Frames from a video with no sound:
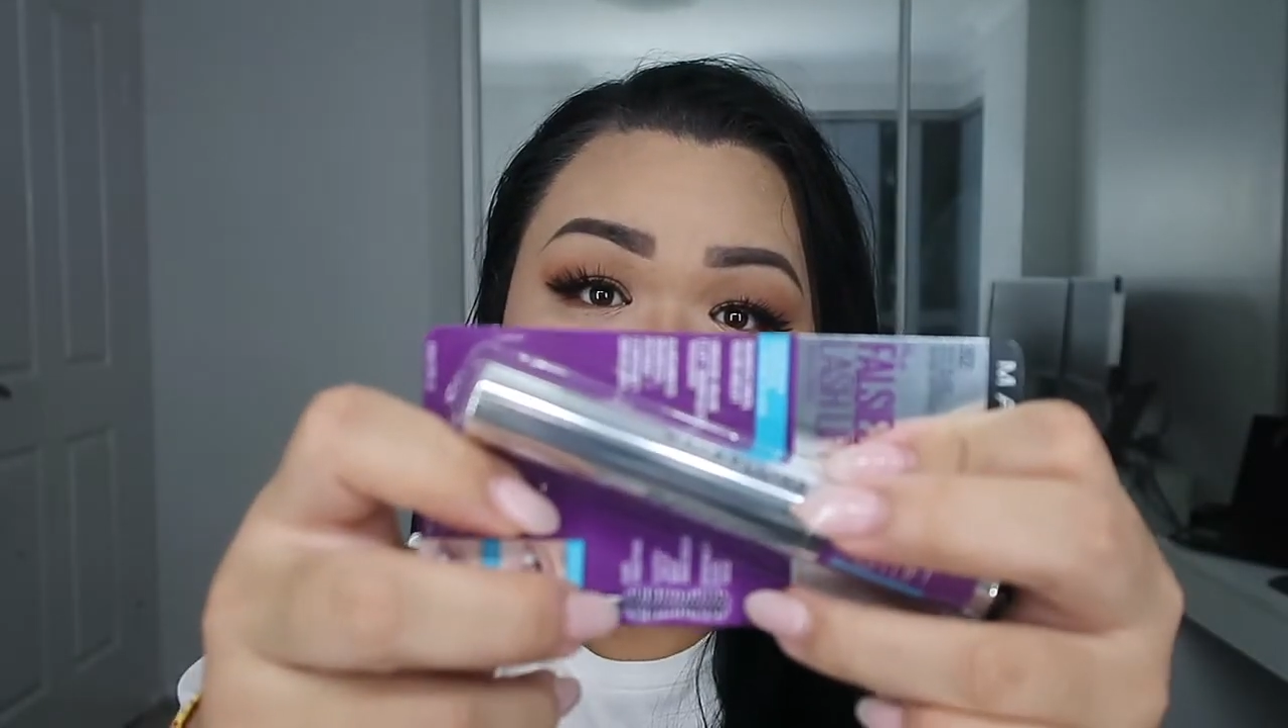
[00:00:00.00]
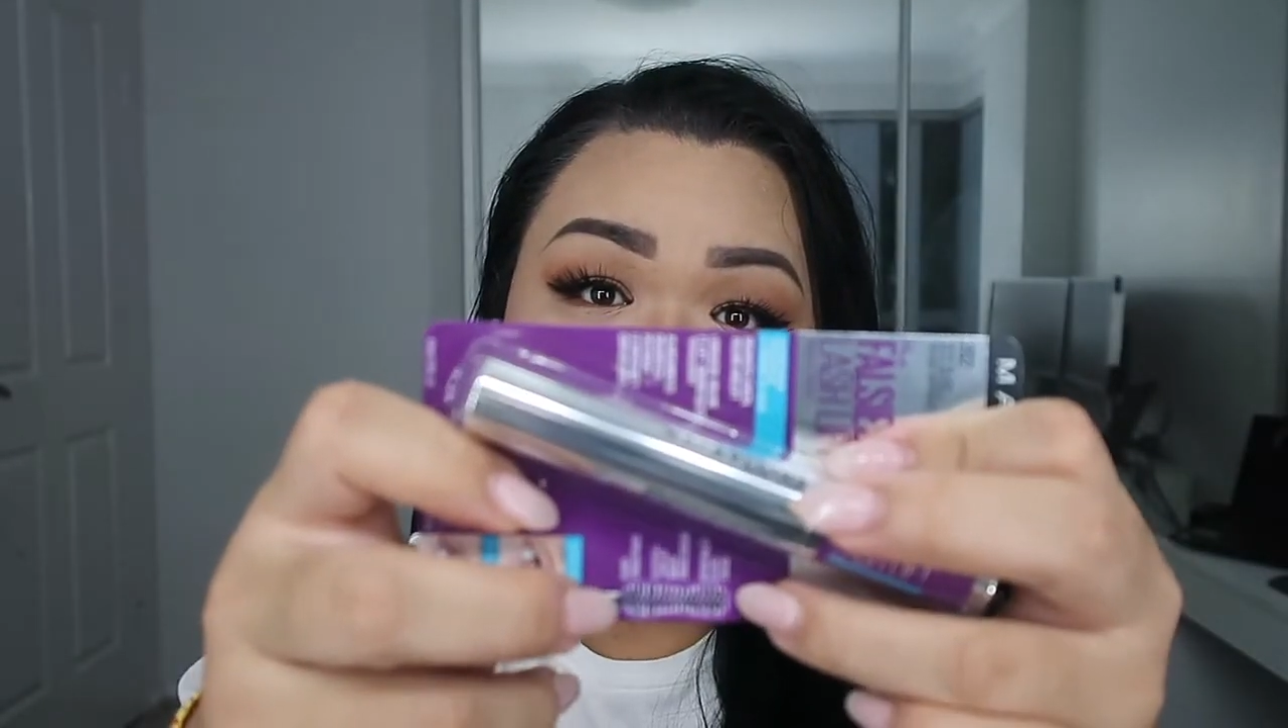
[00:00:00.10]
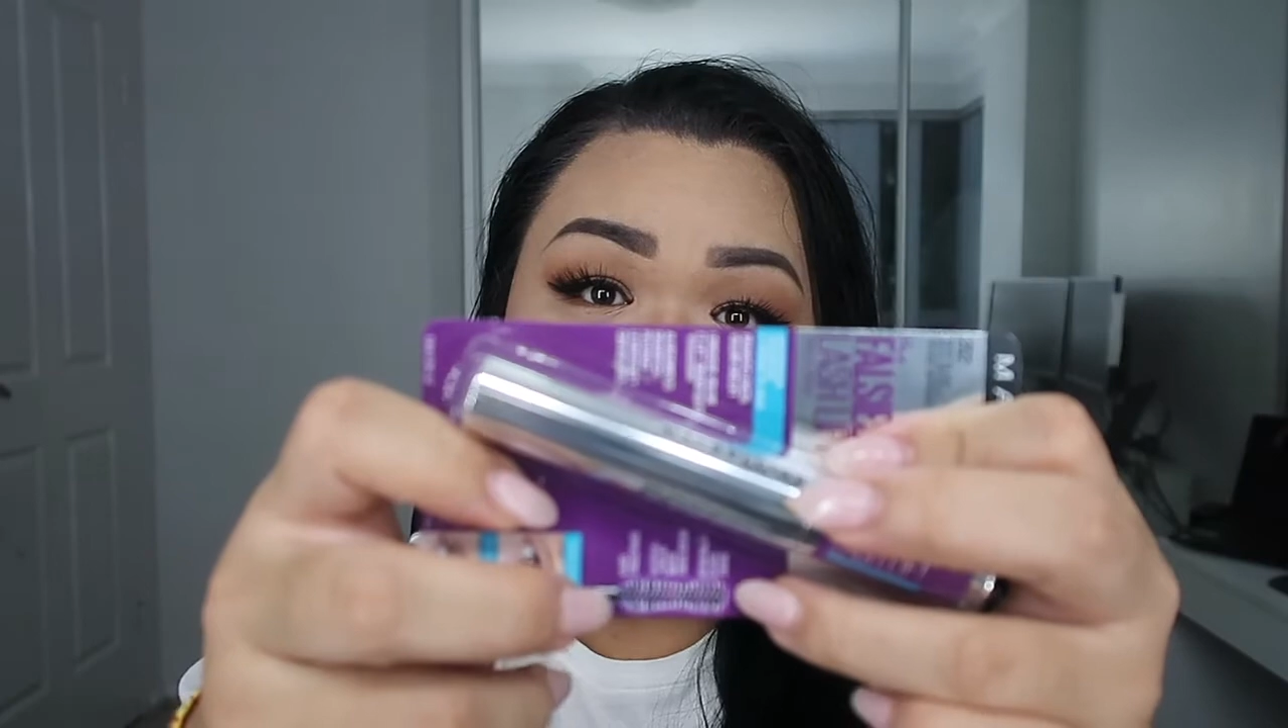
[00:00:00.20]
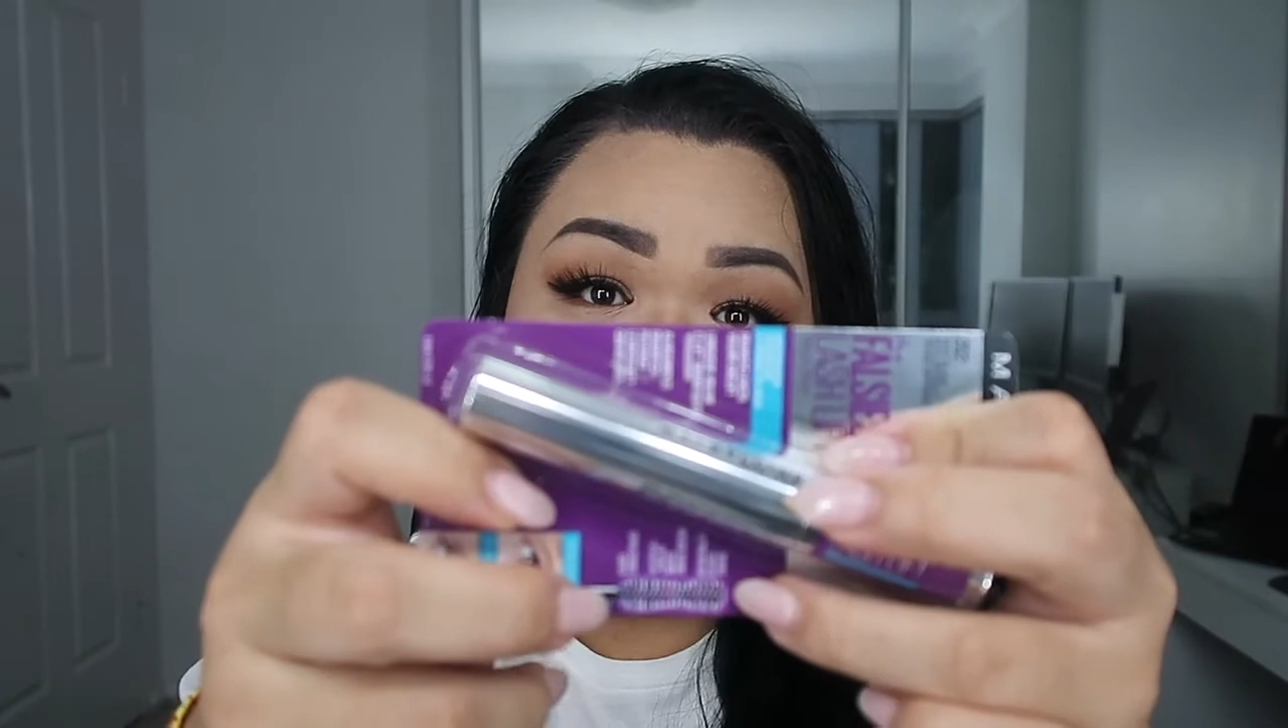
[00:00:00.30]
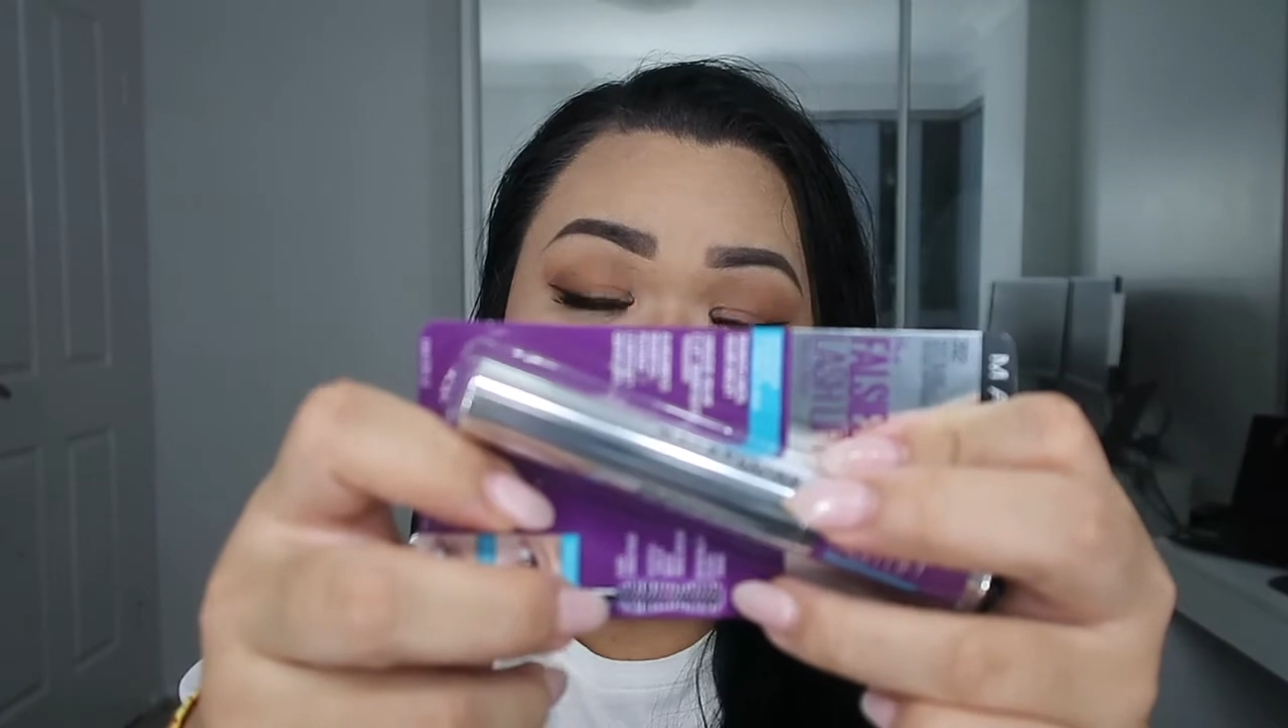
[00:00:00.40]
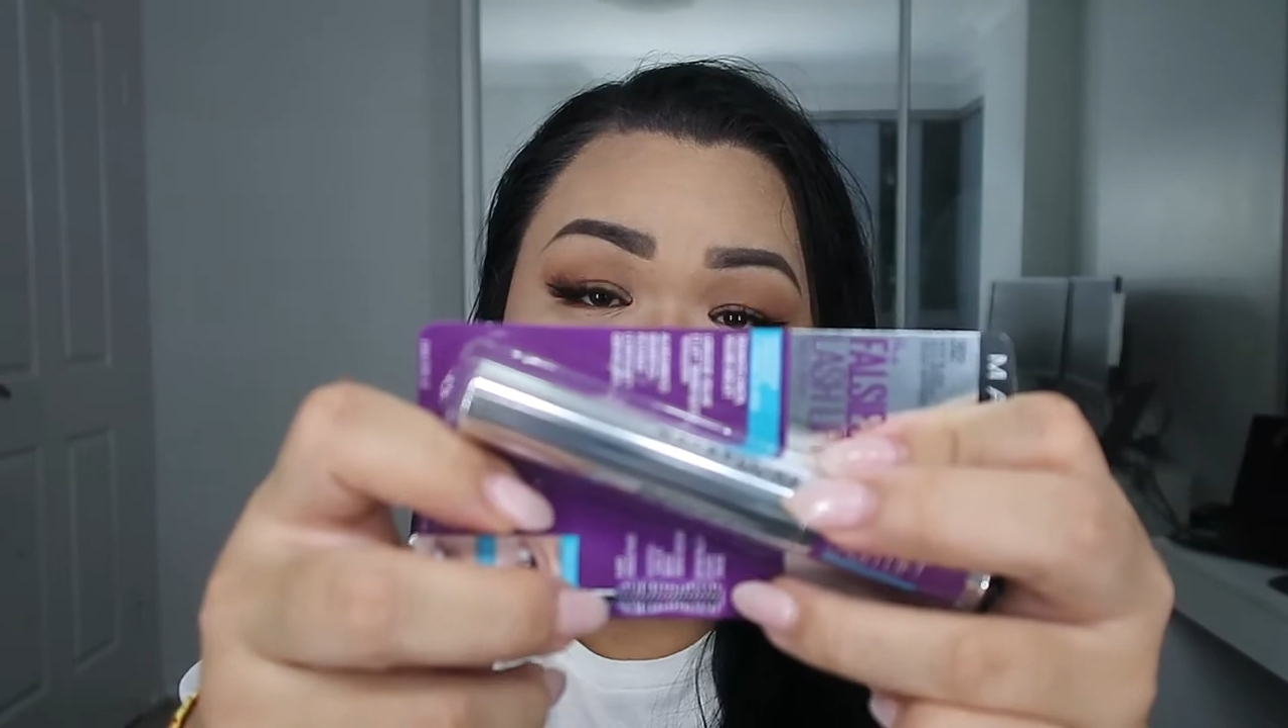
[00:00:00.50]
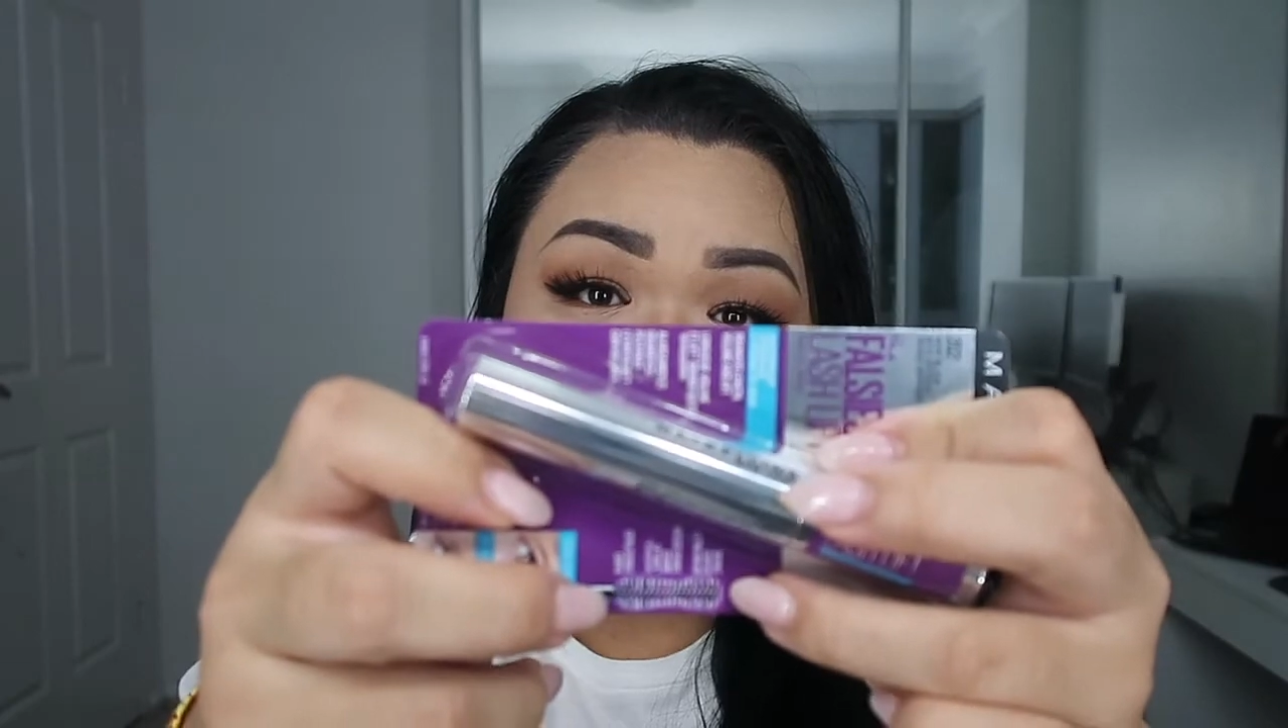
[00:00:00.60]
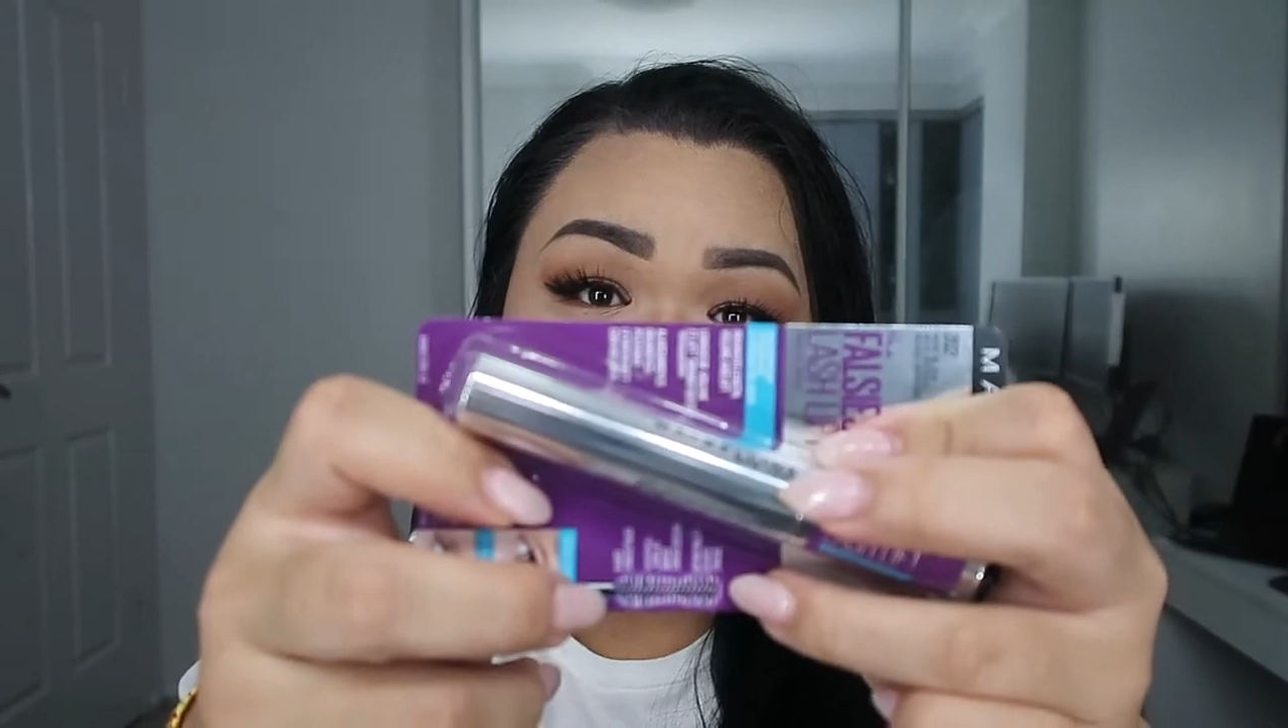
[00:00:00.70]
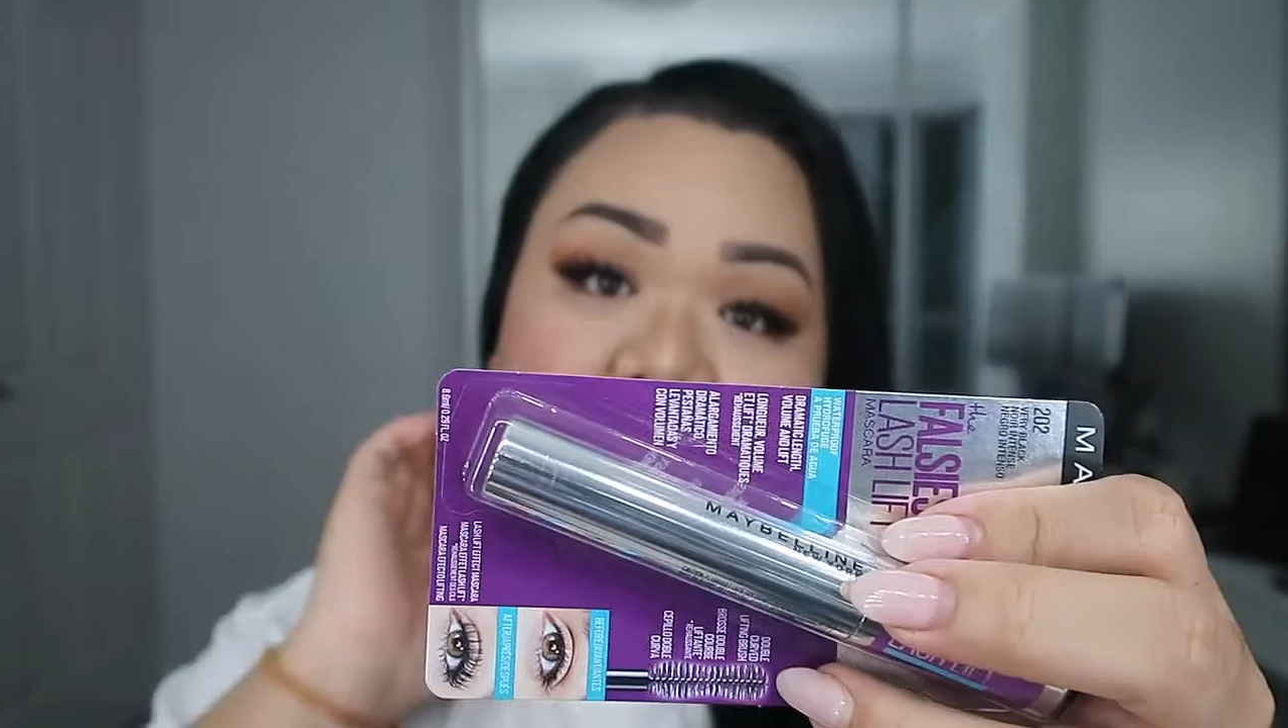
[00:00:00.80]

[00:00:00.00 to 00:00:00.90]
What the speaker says: that they have.